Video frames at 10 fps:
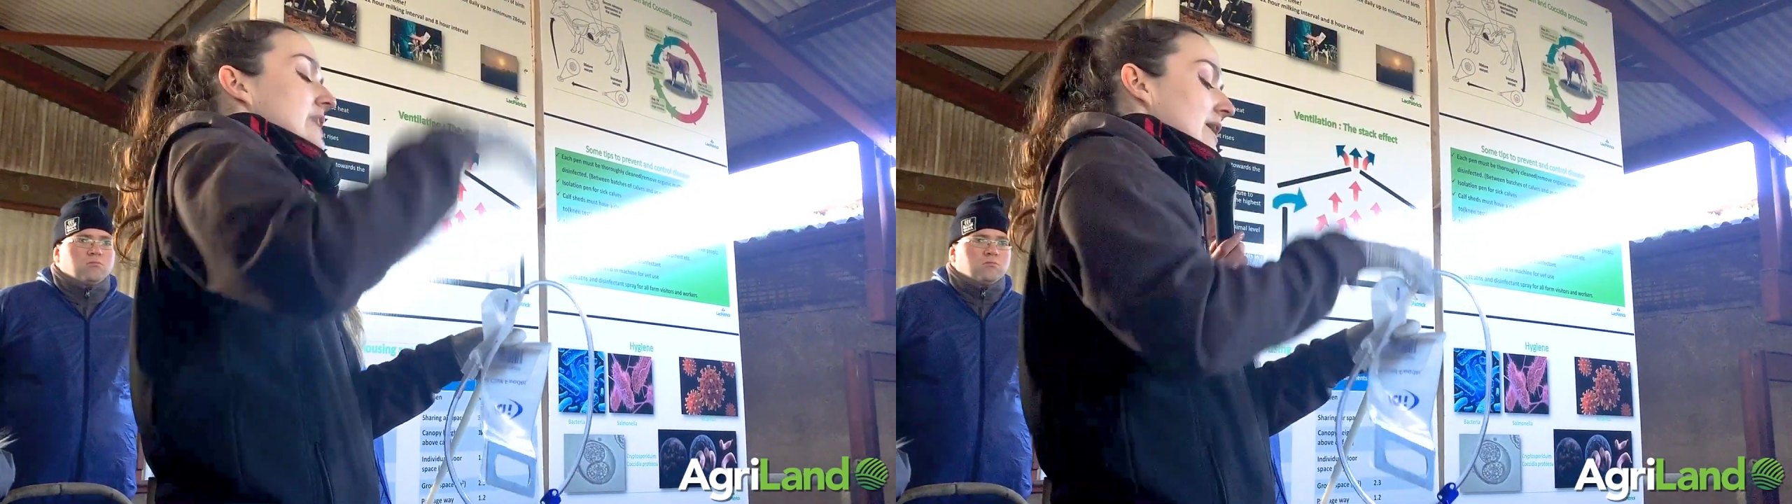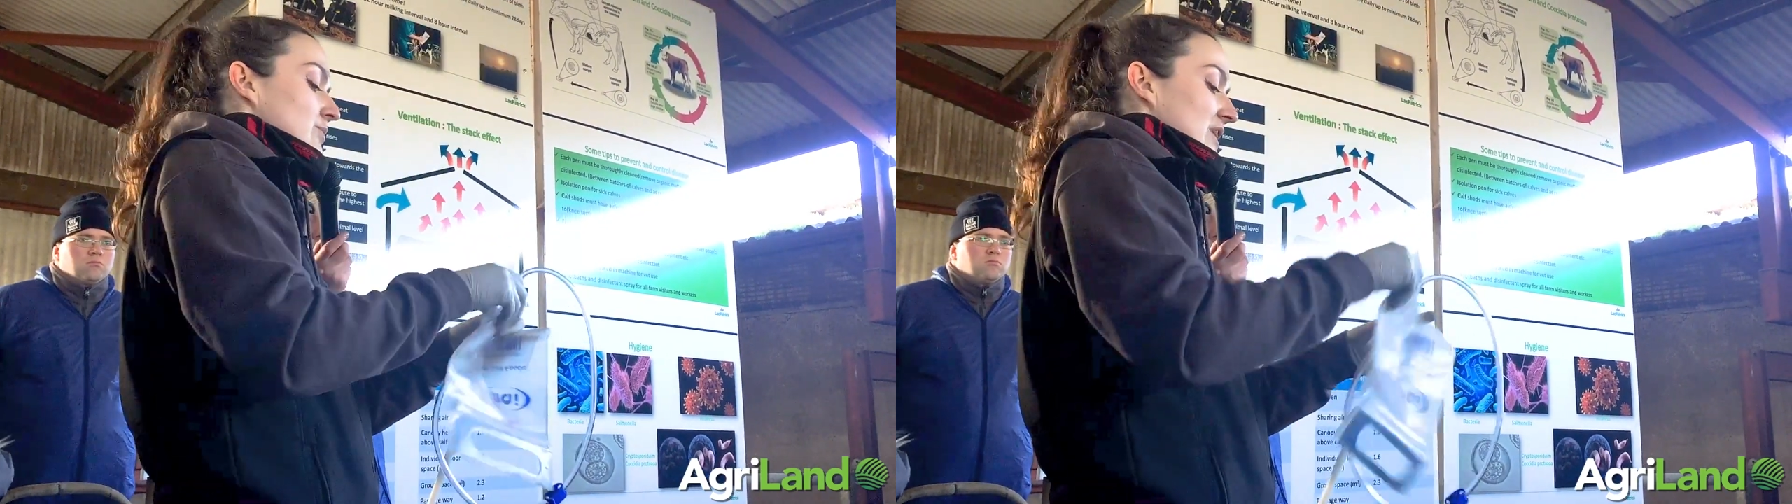
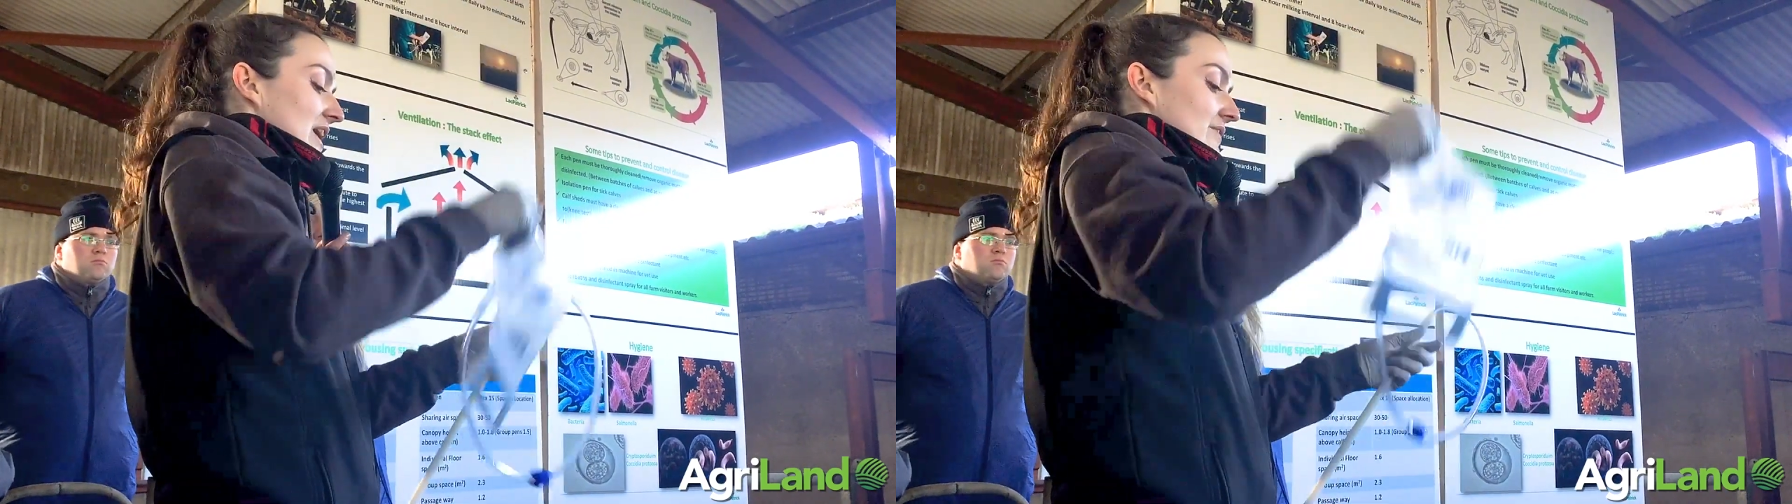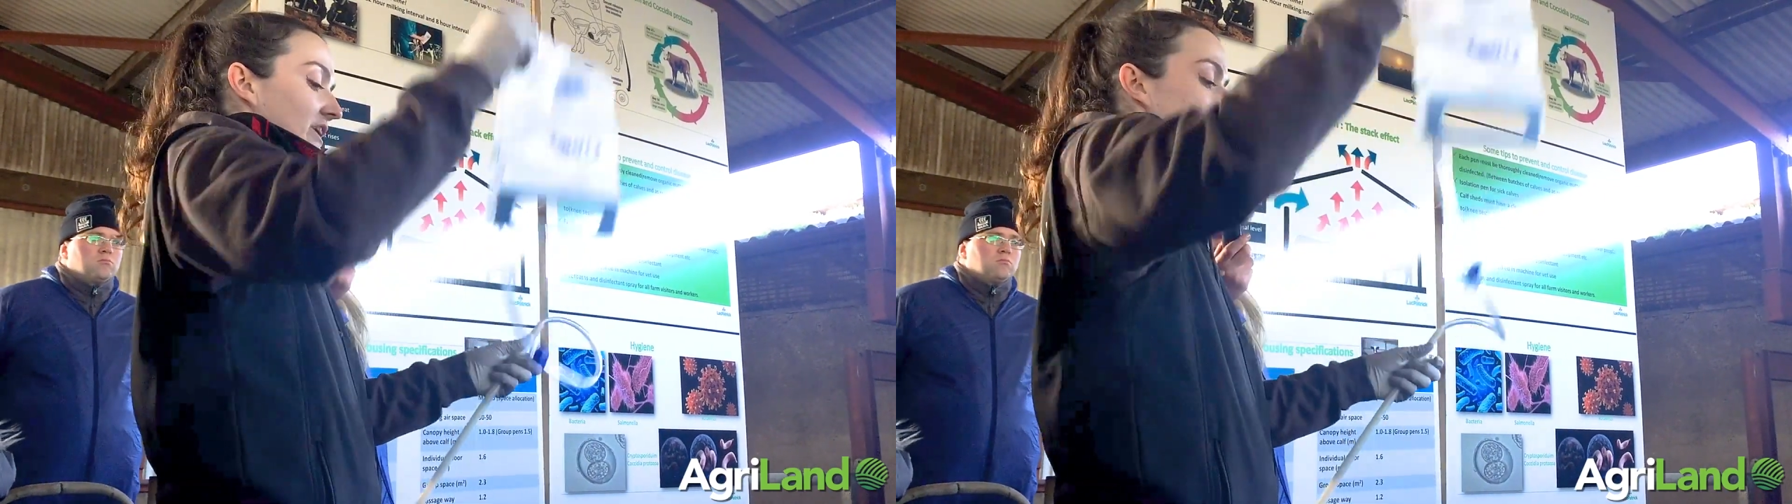then would have it